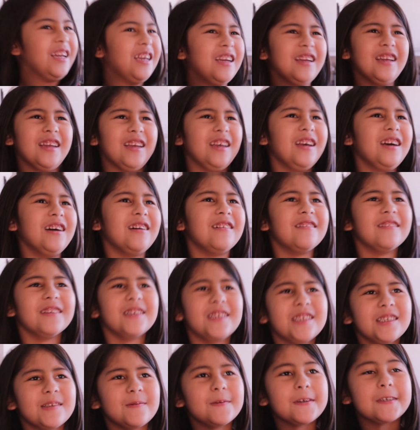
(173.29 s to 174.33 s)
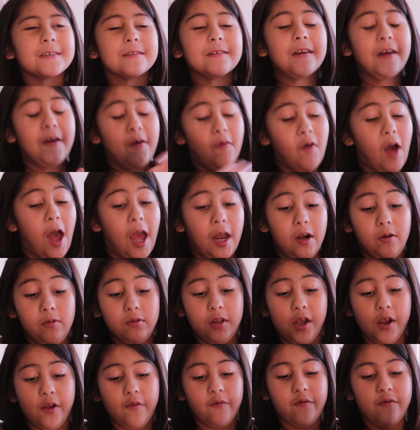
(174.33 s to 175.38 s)
Ew, it smells. I
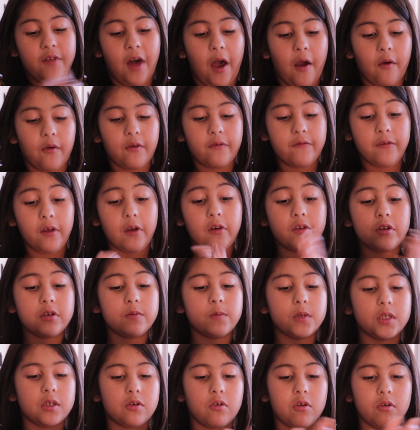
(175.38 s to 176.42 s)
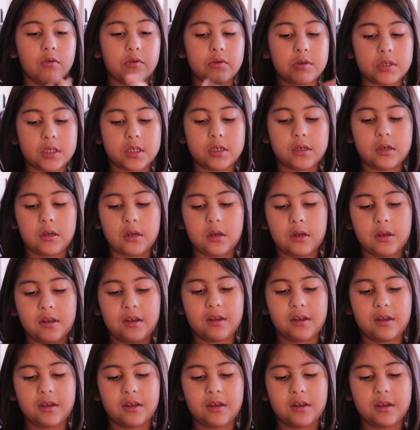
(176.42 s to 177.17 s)
don't like flour. Flour smells gross.